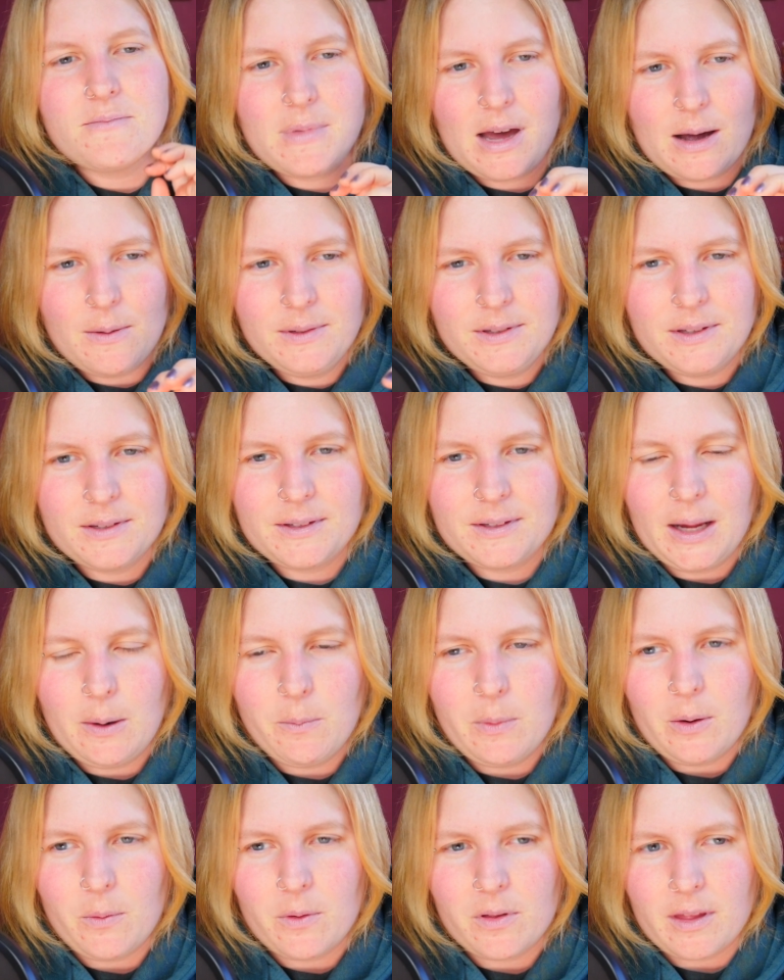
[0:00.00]
I was the
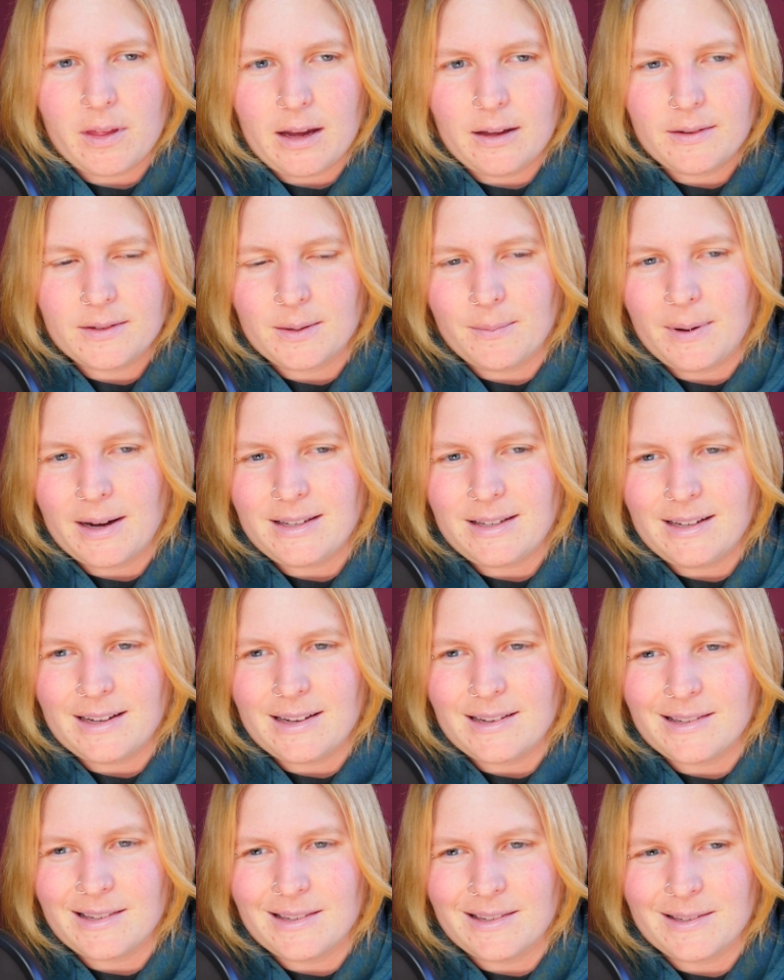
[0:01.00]
same way with like some
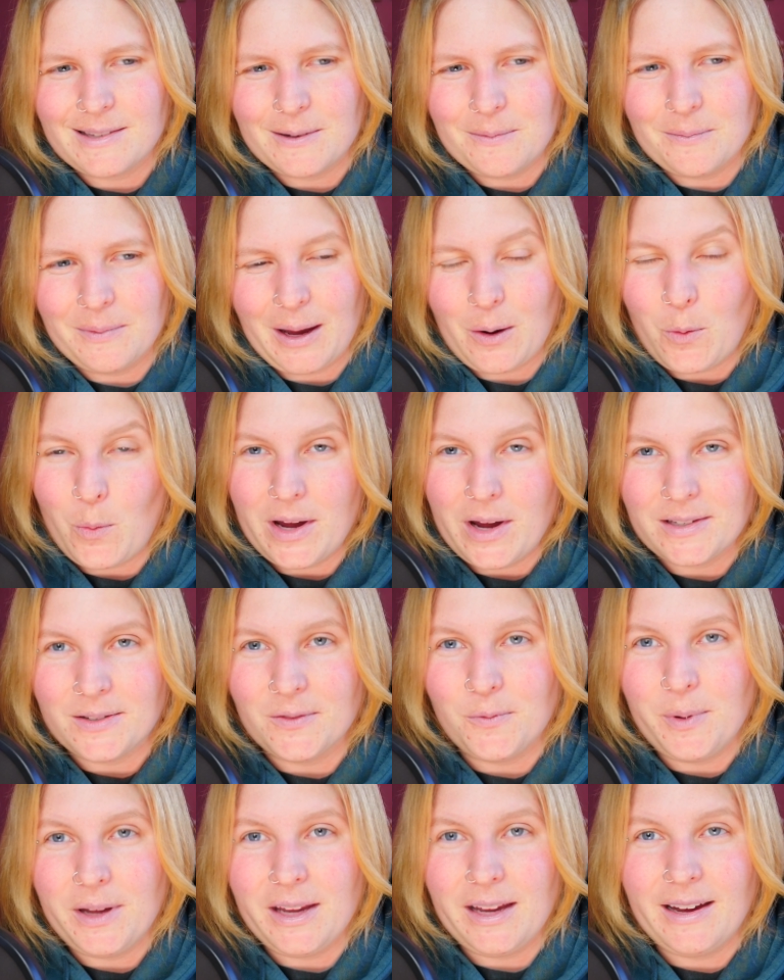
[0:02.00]
ideas and some like ways
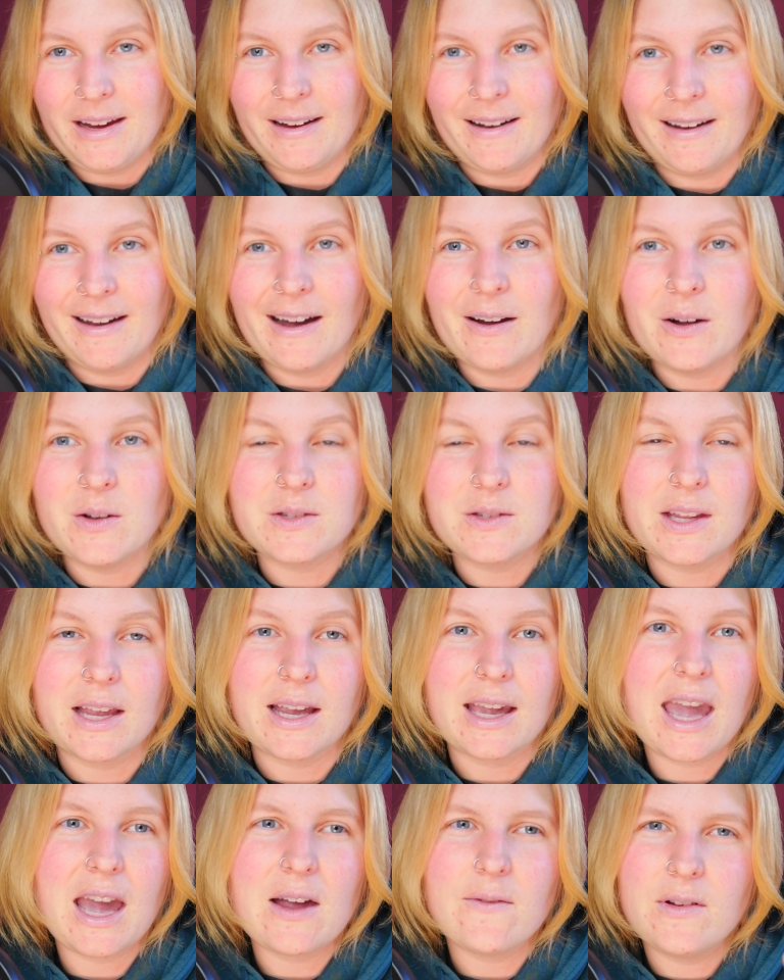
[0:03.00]
of being. I was
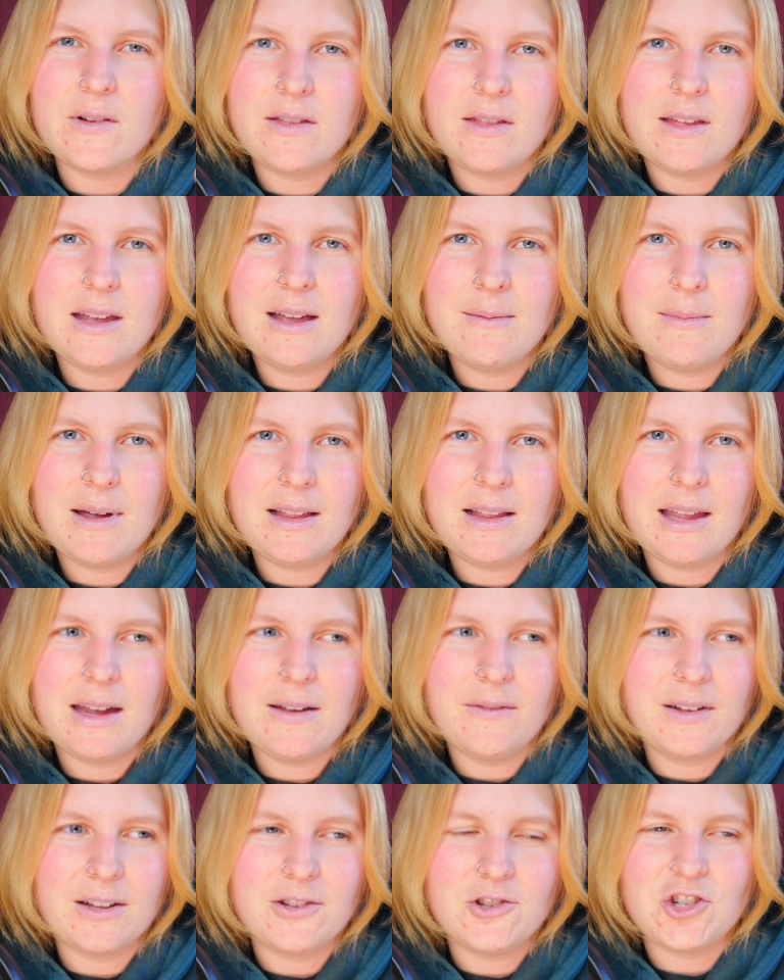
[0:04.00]
like, everything in my
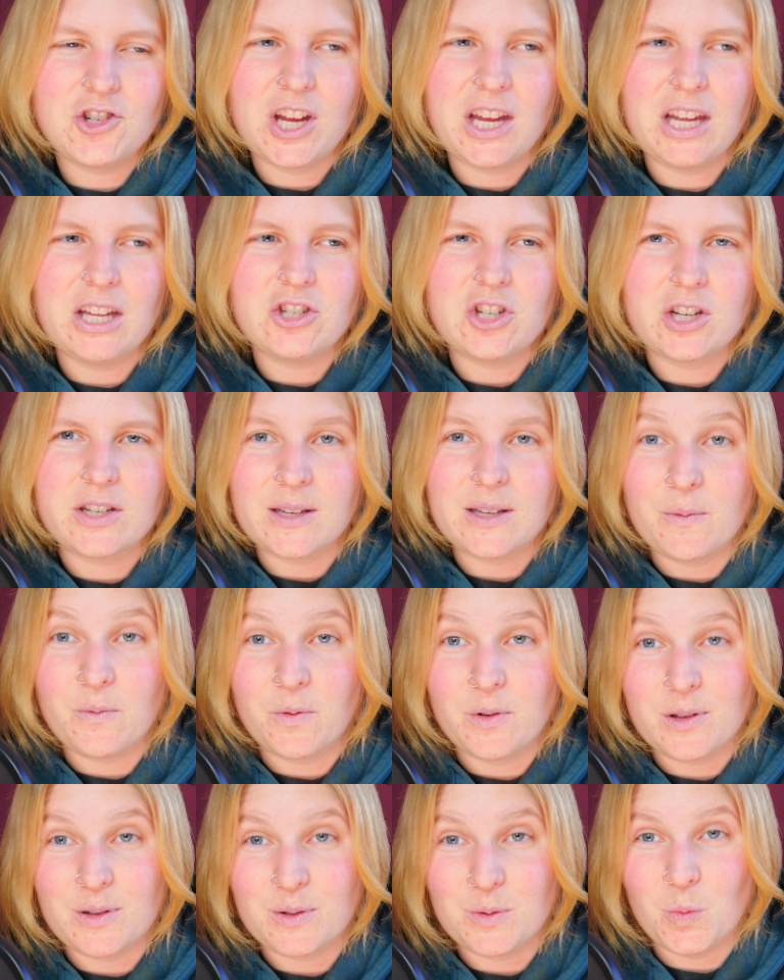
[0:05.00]
life can change
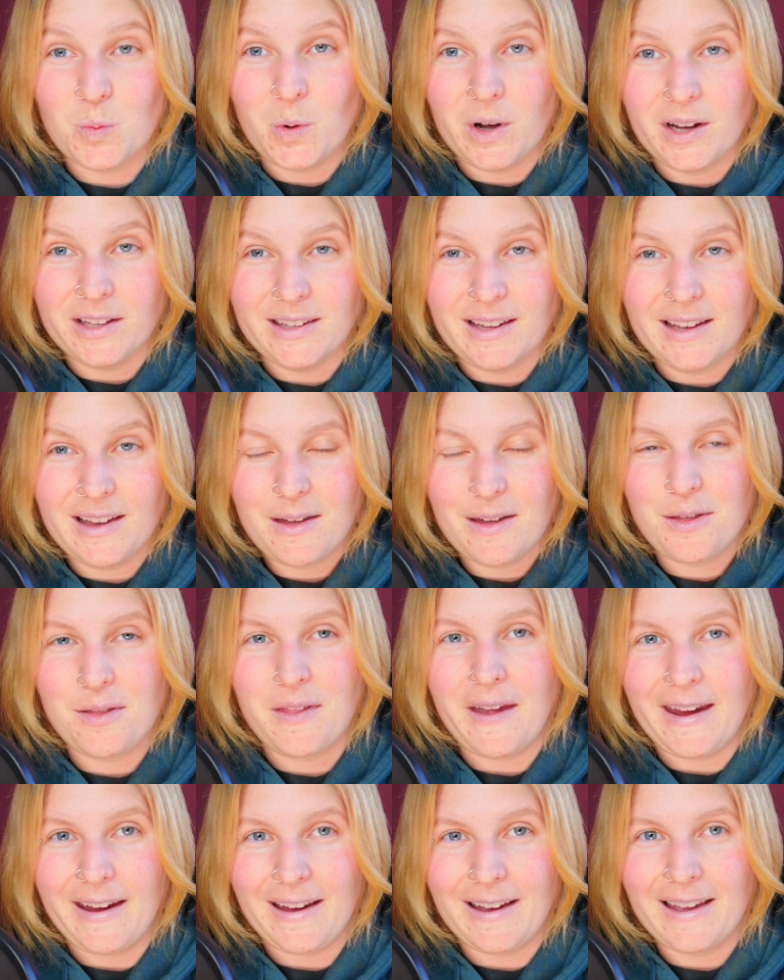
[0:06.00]
except for this one
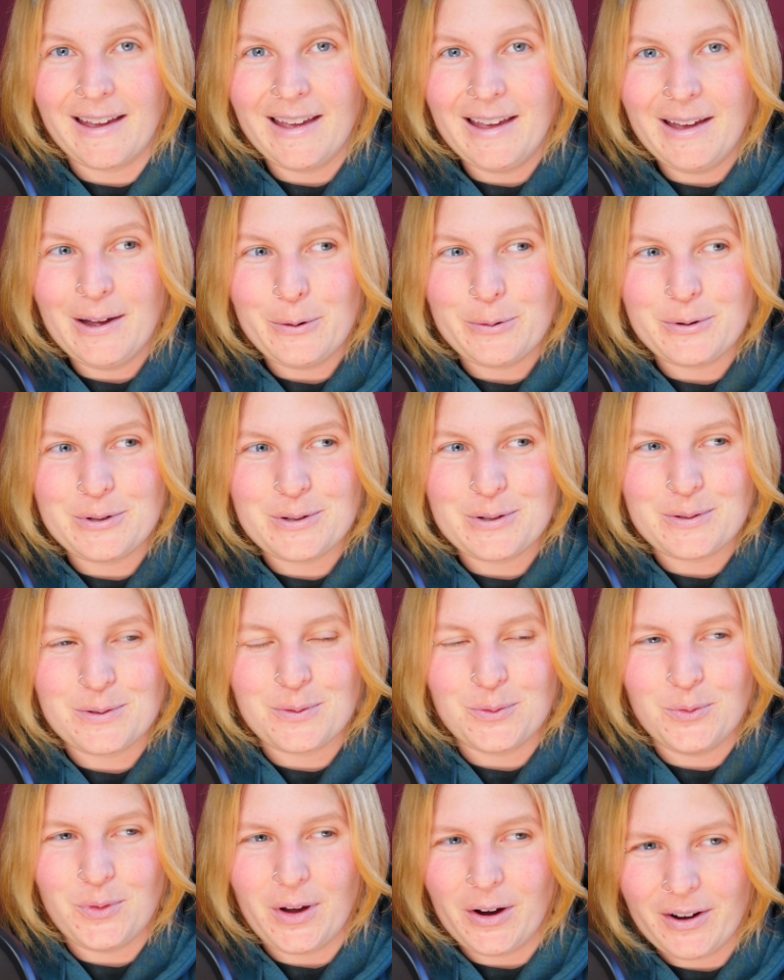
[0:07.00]
thing, which is
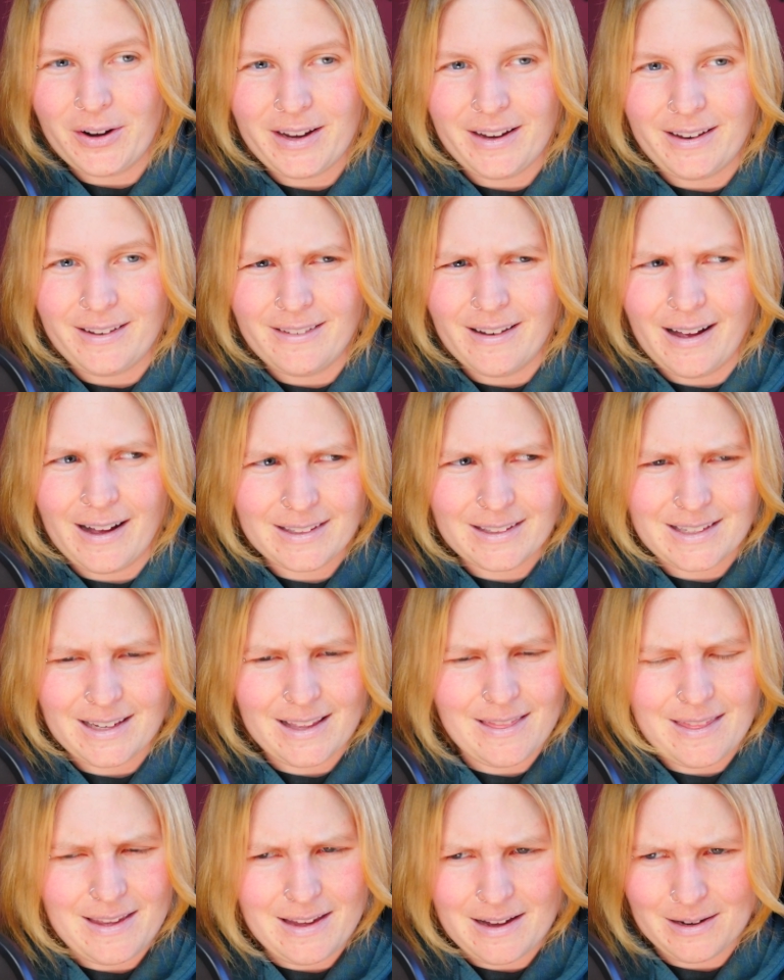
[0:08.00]
very not
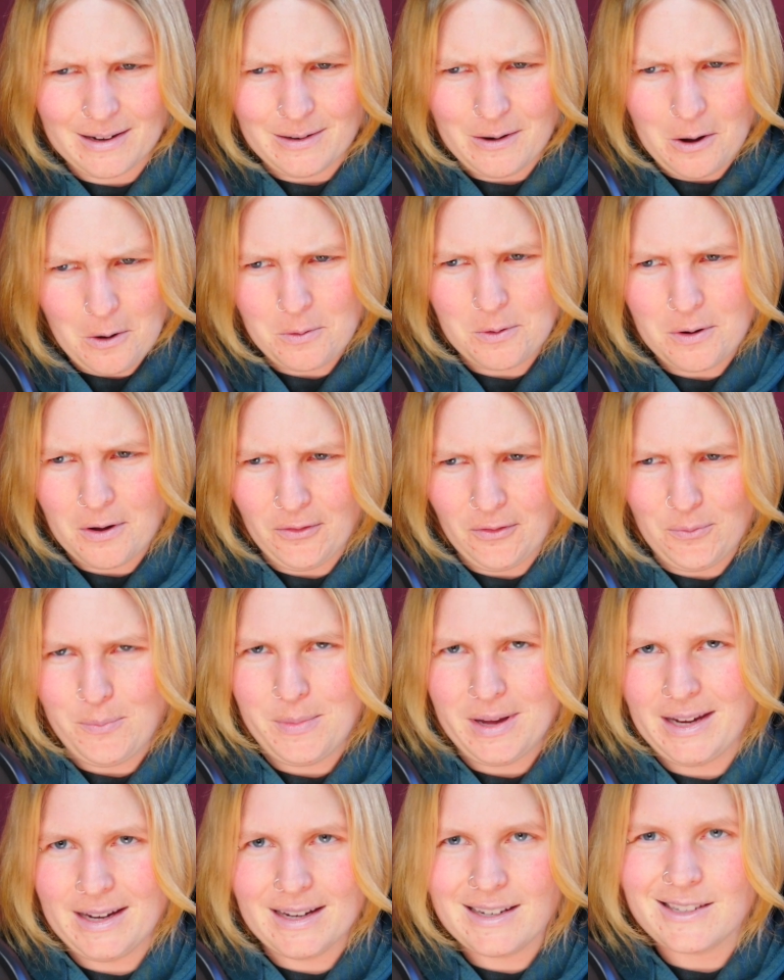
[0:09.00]
in the unknown of
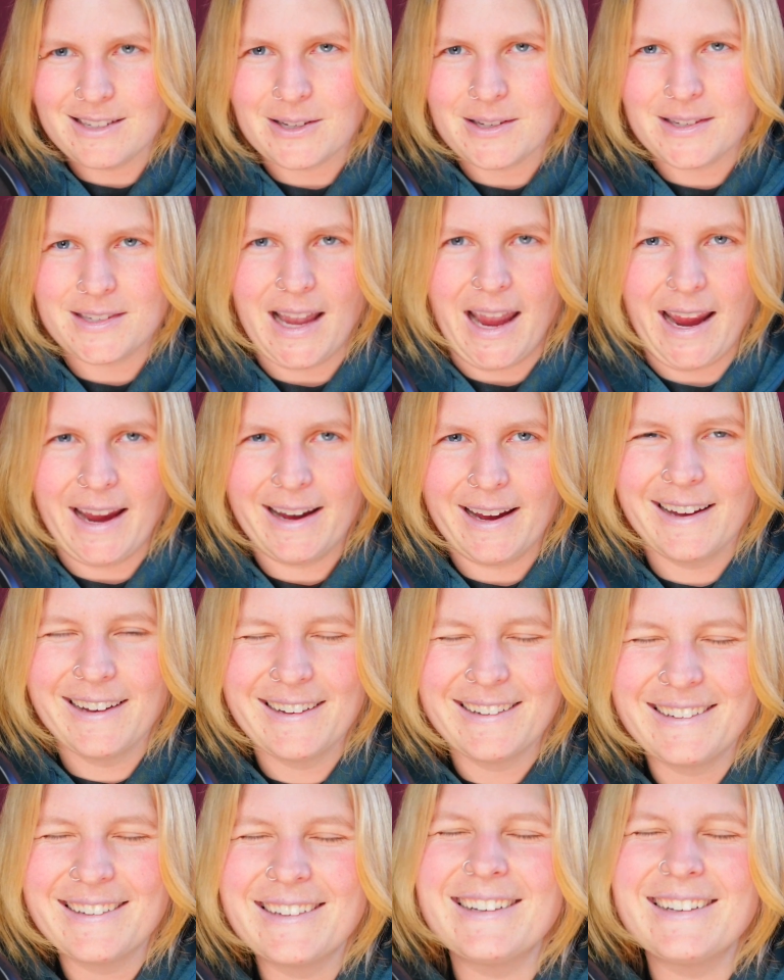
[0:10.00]
me to say,